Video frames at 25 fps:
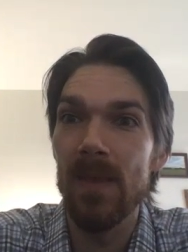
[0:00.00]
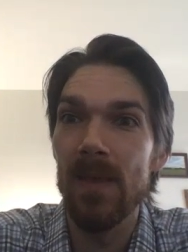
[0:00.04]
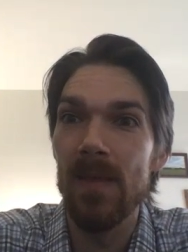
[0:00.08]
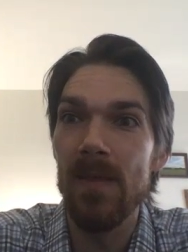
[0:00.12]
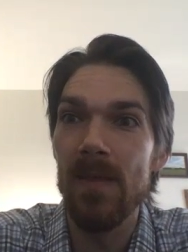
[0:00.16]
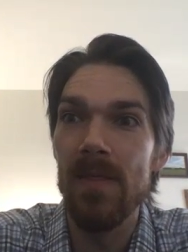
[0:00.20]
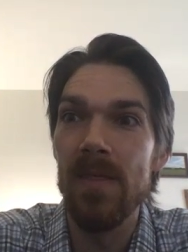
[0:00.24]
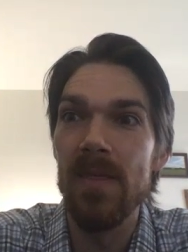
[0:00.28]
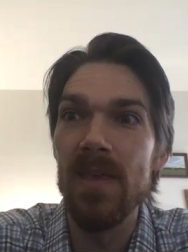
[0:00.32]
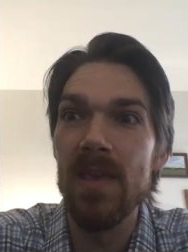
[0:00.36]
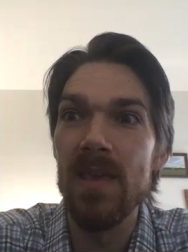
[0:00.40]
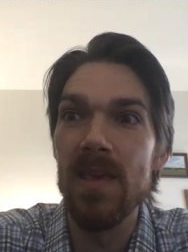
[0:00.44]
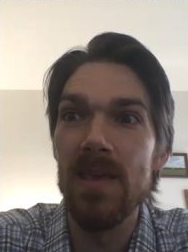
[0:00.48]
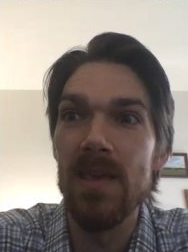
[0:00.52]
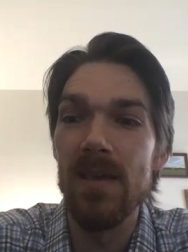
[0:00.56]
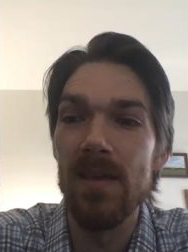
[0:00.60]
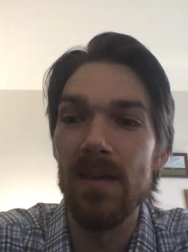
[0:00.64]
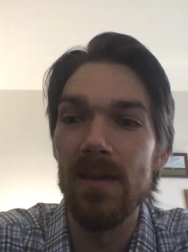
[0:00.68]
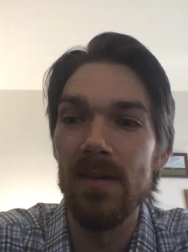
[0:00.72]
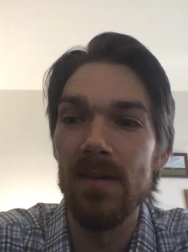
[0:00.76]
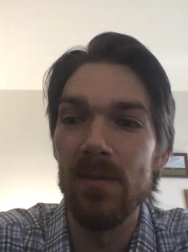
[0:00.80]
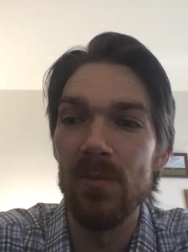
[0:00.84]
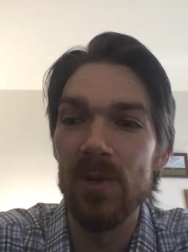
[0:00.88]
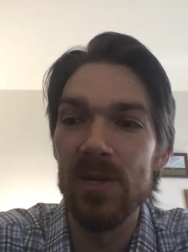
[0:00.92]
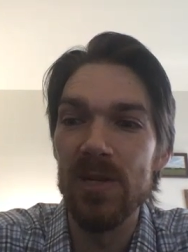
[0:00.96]

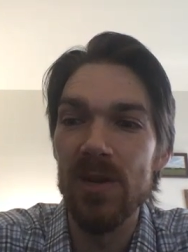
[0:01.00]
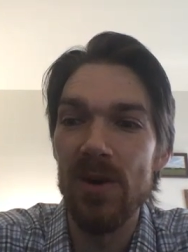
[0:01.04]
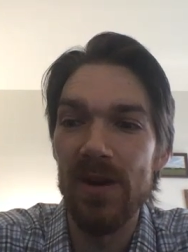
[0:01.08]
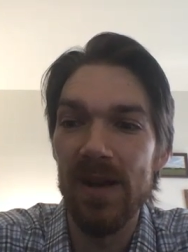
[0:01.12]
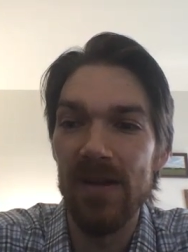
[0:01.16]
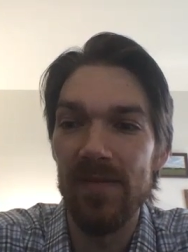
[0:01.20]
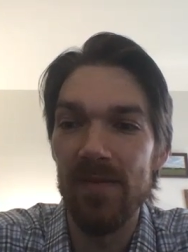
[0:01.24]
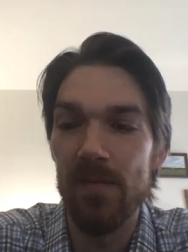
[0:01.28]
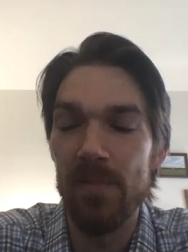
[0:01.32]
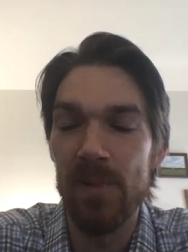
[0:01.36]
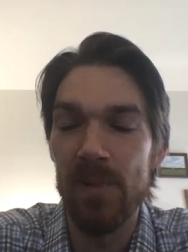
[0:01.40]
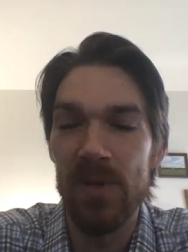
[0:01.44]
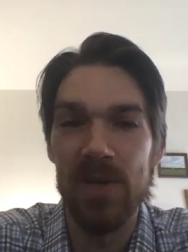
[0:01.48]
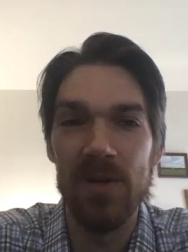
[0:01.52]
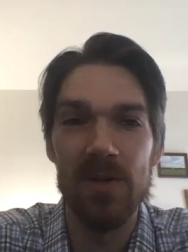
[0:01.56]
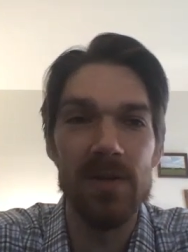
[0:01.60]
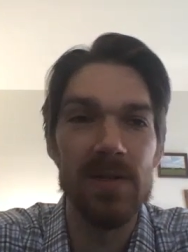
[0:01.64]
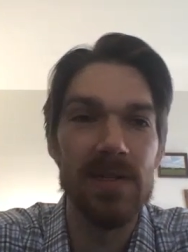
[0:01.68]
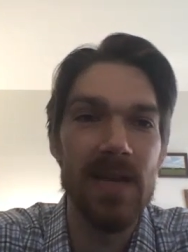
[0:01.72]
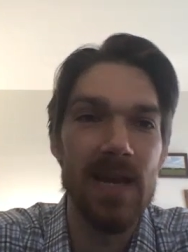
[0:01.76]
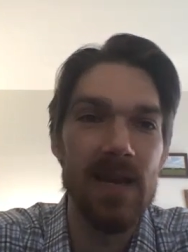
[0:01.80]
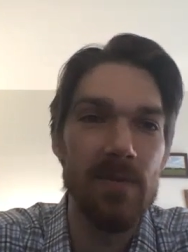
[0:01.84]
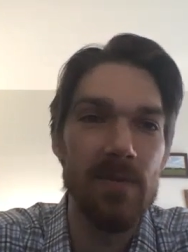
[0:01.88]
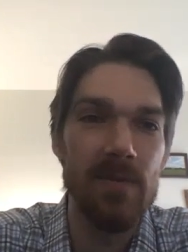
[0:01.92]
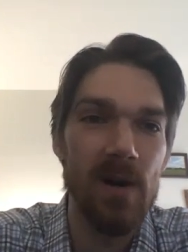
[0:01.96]
We don't have a pure
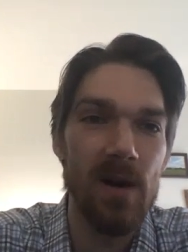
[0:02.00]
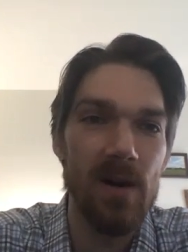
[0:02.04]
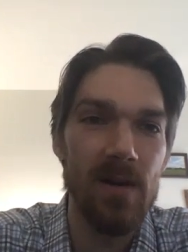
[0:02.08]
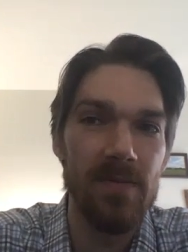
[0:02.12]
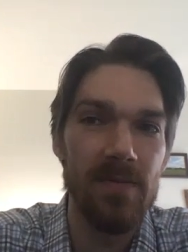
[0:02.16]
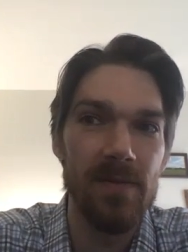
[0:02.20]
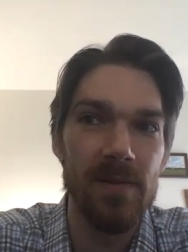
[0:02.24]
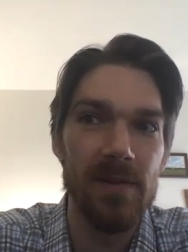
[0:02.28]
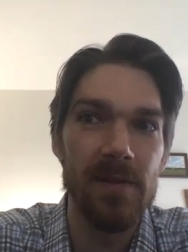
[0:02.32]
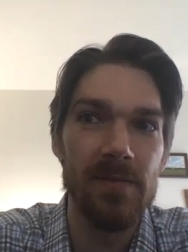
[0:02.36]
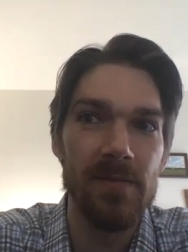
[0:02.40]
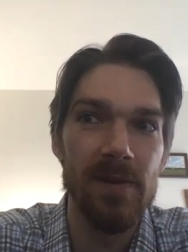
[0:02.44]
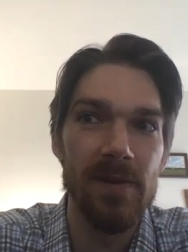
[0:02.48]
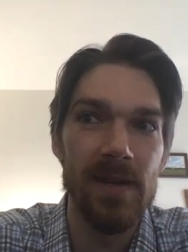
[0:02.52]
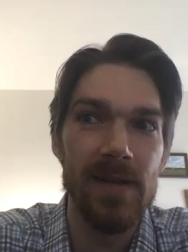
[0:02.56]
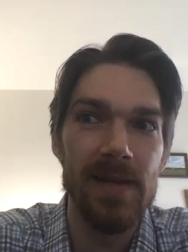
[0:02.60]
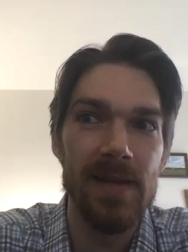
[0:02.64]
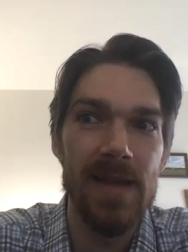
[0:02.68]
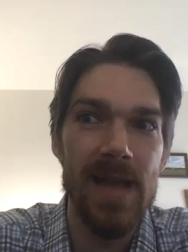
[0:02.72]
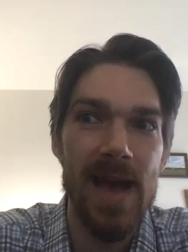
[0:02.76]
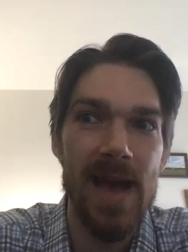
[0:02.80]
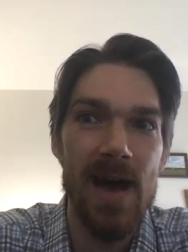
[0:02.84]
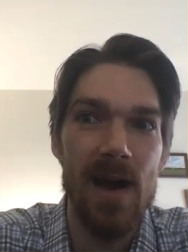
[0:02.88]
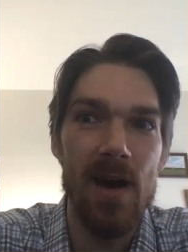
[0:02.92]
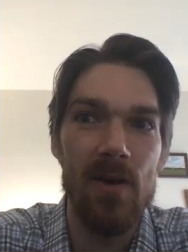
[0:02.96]
denim offering right
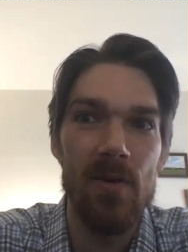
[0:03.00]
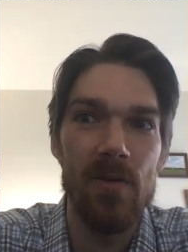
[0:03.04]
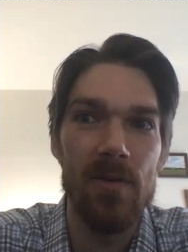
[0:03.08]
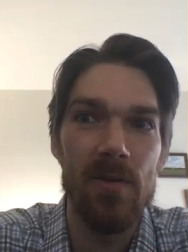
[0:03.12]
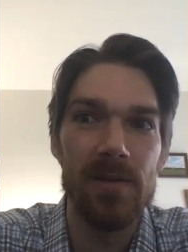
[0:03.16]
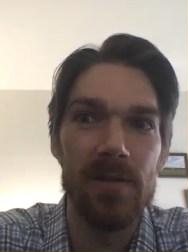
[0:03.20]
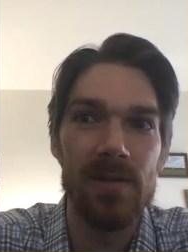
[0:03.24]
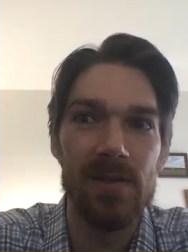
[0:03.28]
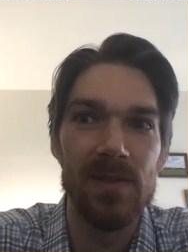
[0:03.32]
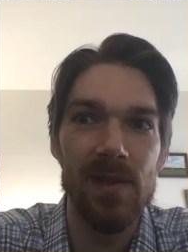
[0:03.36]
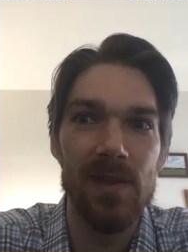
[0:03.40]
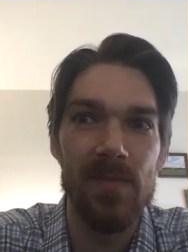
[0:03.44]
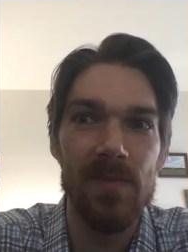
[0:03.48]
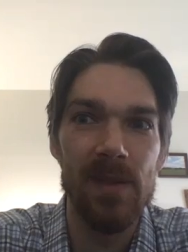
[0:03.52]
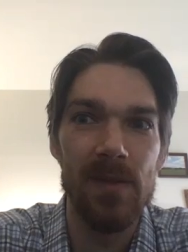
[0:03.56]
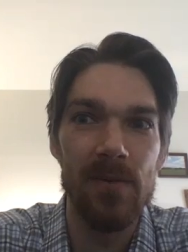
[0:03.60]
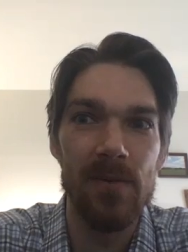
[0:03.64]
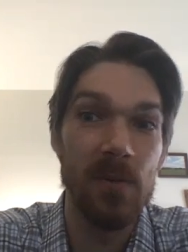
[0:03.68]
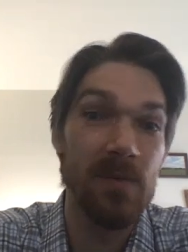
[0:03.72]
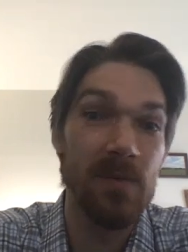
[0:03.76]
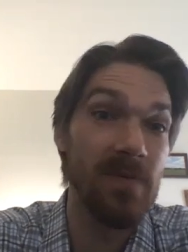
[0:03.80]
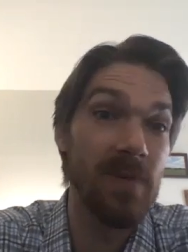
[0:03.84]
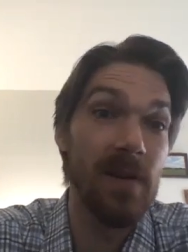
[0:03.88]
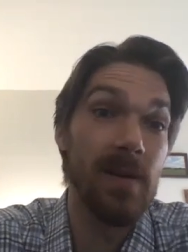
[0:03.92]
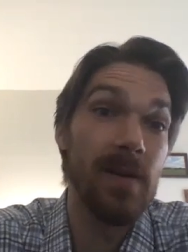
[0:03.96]
now. It's something
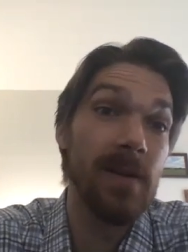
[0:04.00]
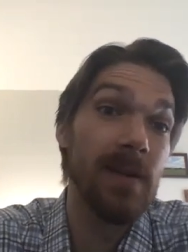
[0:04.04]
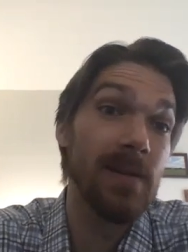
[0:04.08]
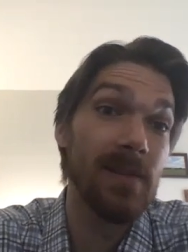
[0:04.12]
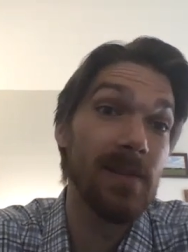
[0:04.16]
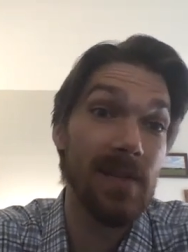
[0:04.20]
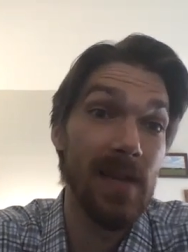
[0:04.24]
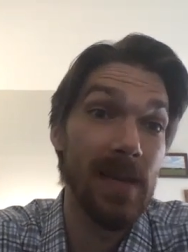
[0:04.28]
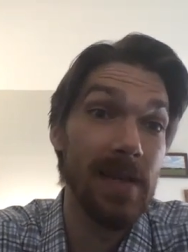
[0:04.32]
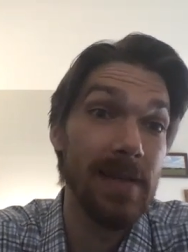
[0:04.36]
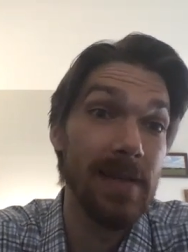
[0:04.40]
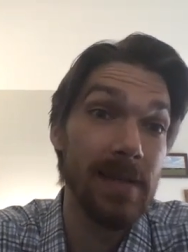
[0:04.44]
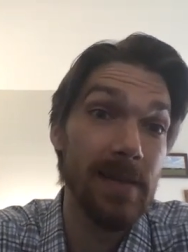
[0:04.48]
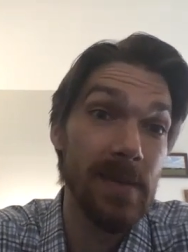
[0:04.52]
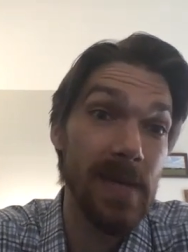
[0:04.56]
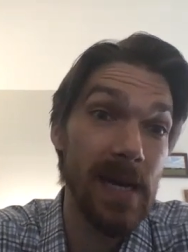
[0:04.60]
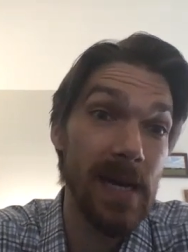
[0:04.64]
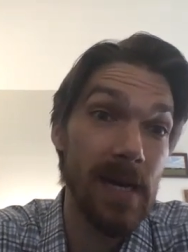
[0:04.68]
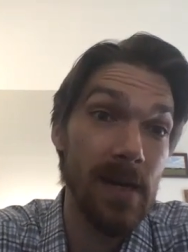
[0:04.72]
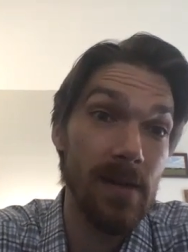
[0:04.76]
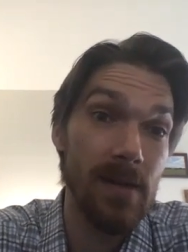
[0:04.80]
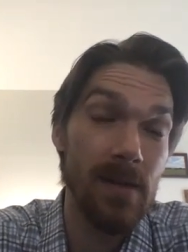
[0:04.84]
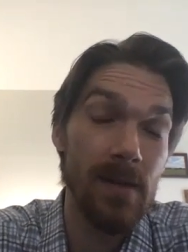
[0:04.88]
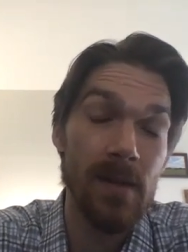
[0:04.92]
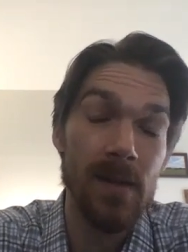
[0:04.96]
we're very excited
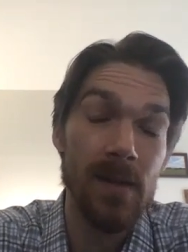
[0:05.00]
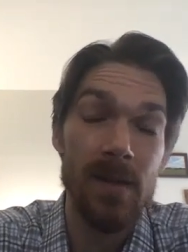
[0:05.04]
about,